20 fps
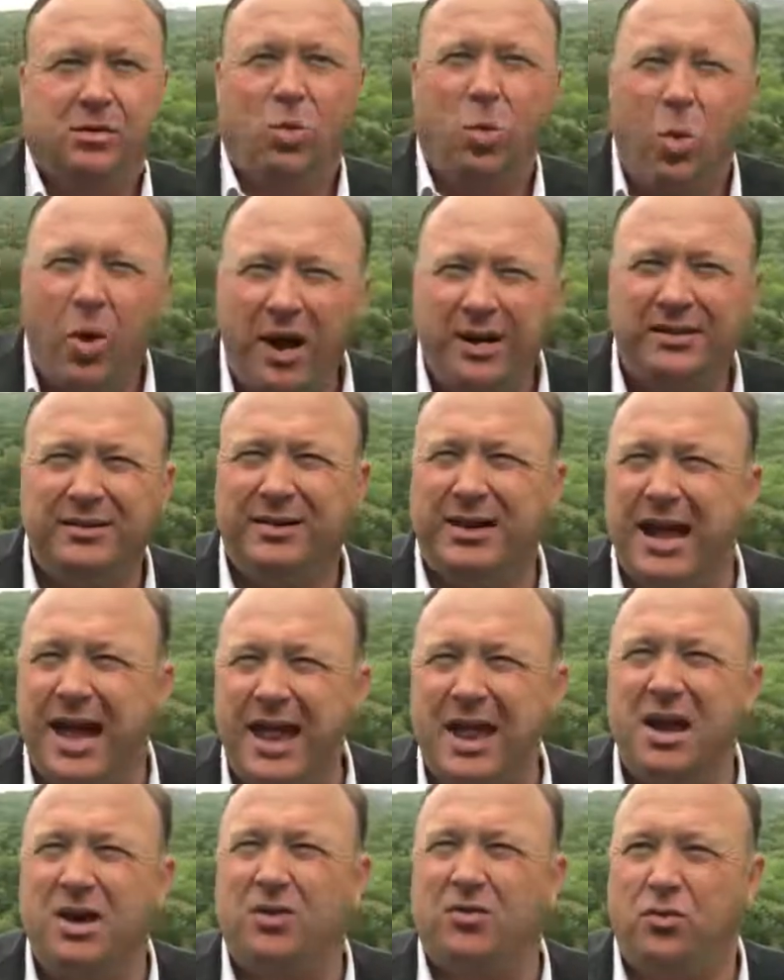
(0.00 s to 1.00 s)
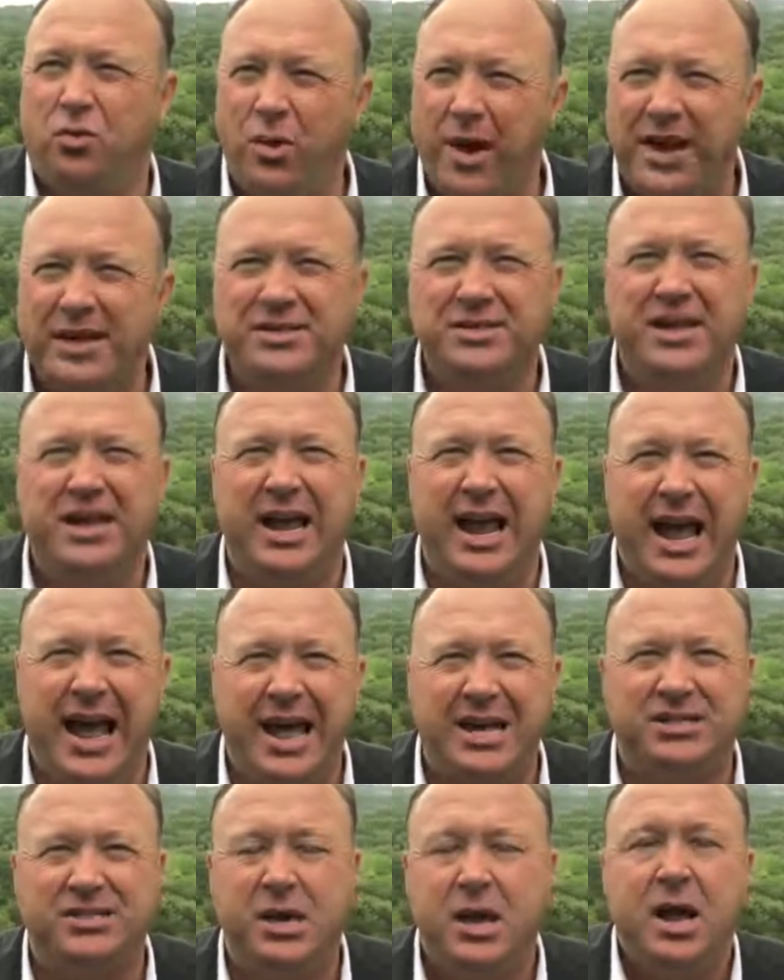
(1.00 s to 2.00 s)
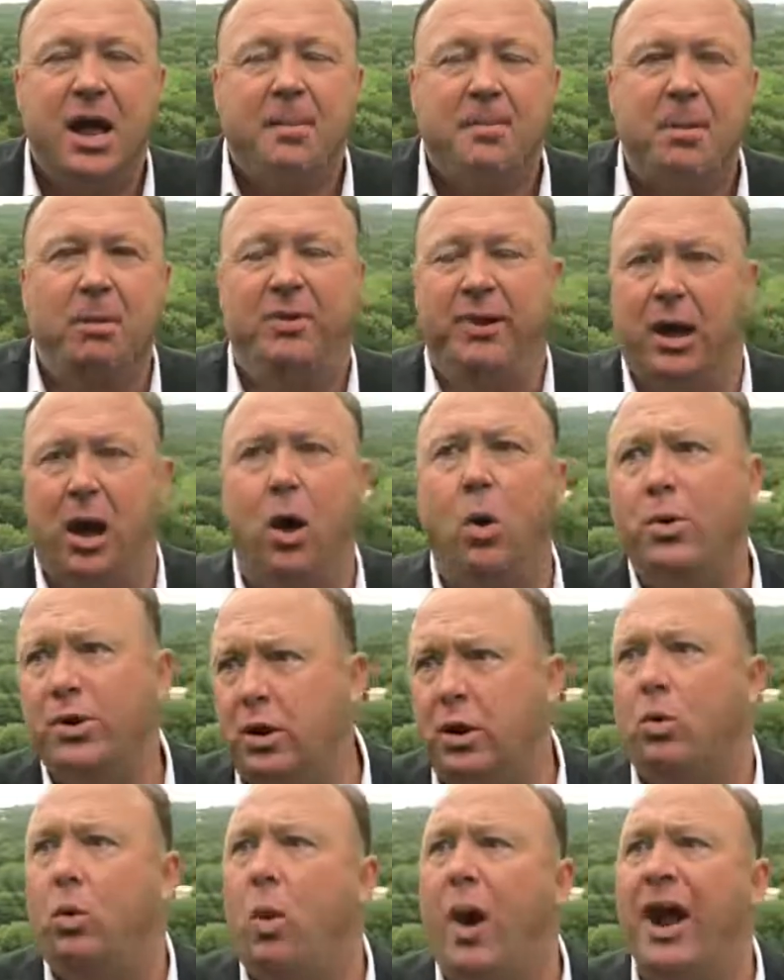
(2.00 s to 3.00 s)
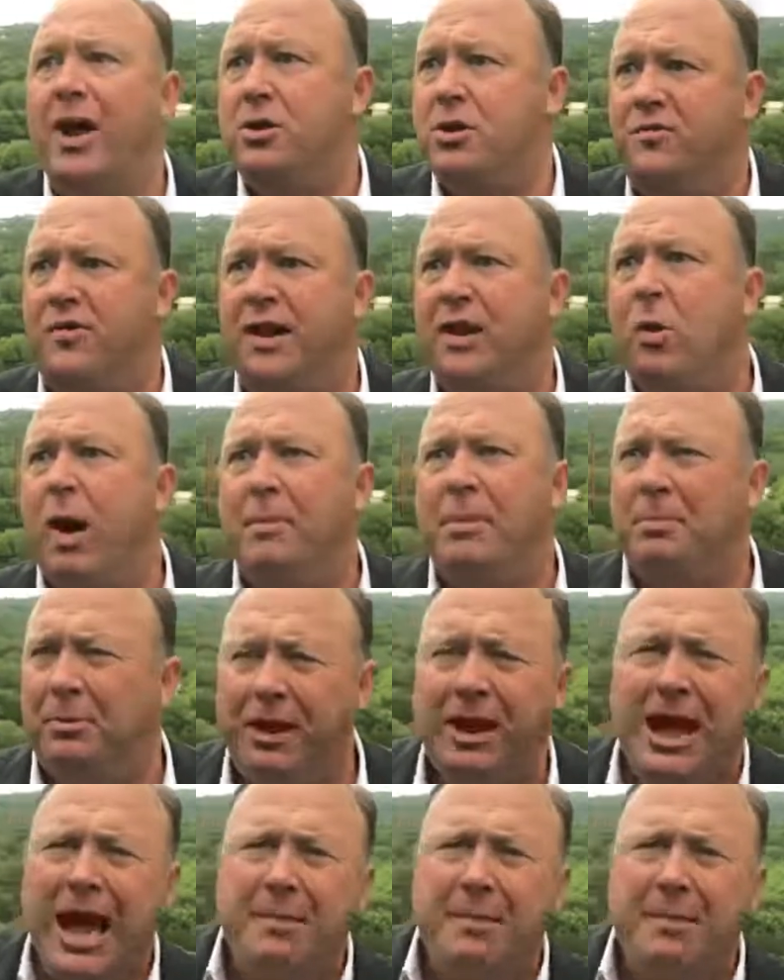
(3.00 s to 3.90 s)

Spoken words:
What kind of crazy ass? People think, oh, you're white, you're defending white people.